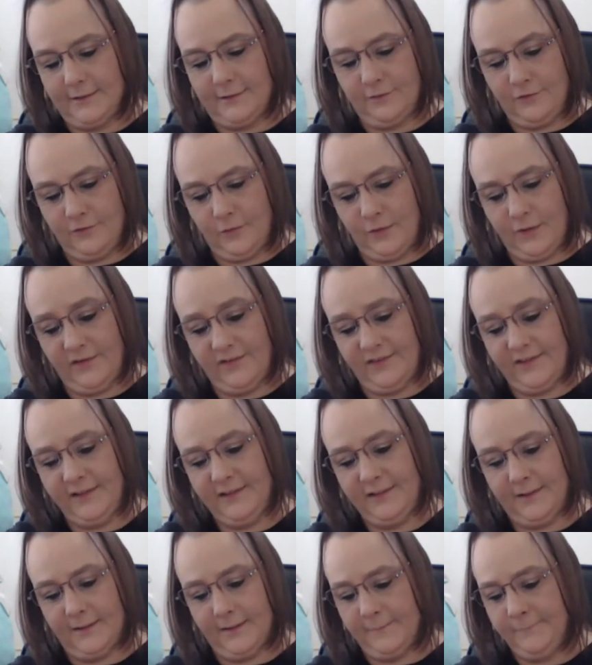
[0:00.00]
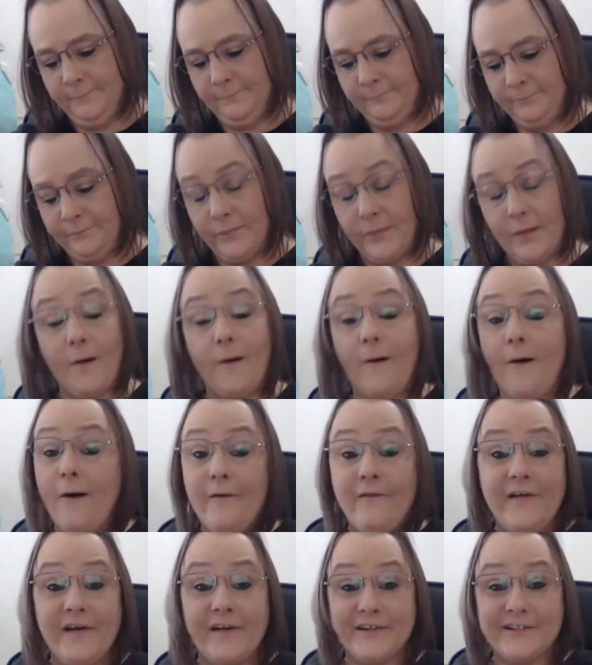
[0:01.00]
and sourcing and all
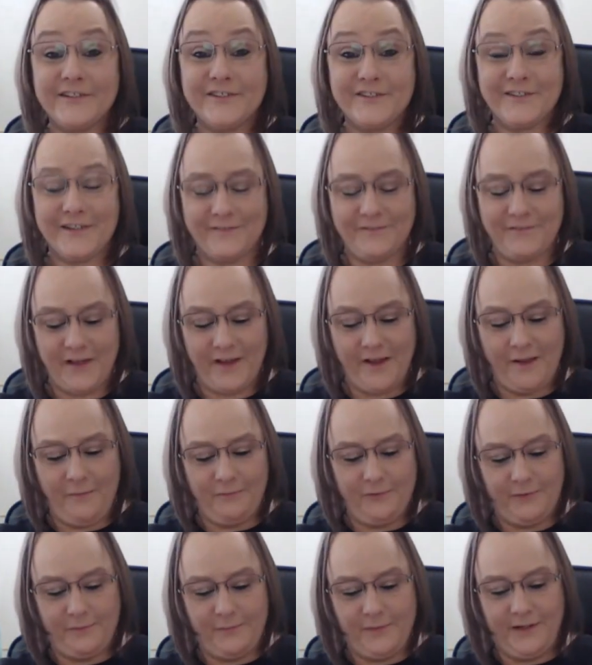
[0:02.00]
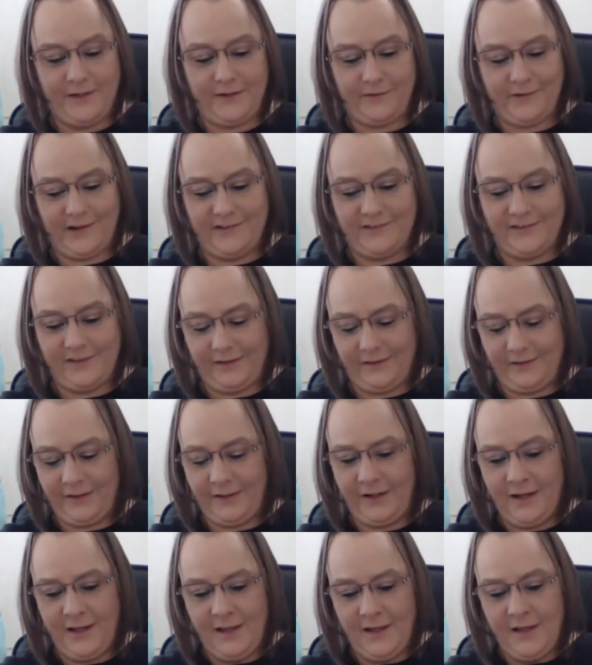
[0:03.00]
that good stuff that comes with being a reseller.